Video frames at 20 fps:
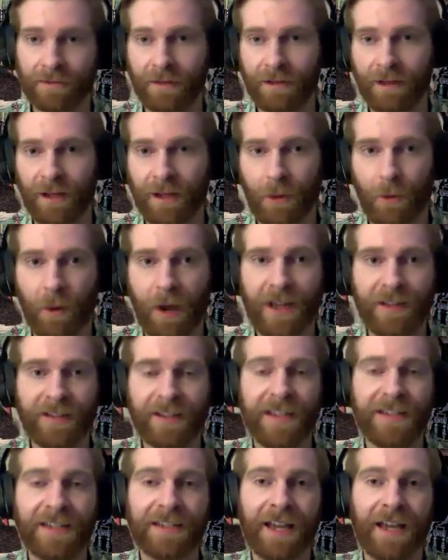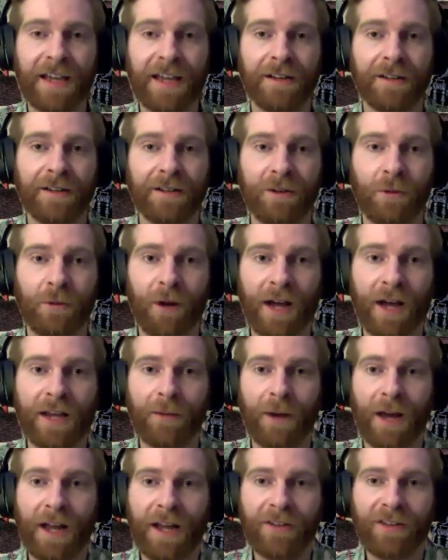Yeah. Why isn't he dead?
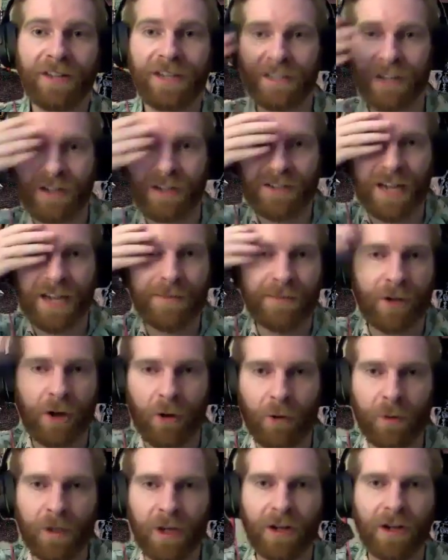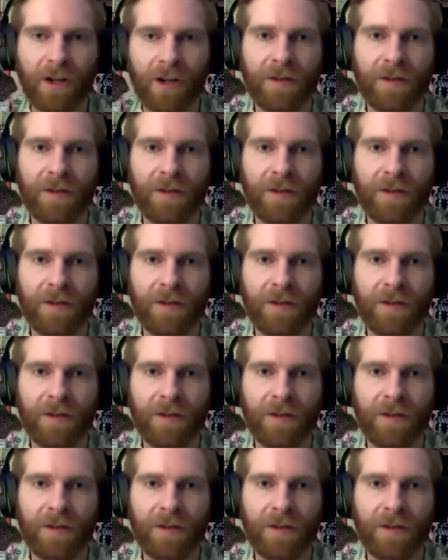Why is he duct taped all weird?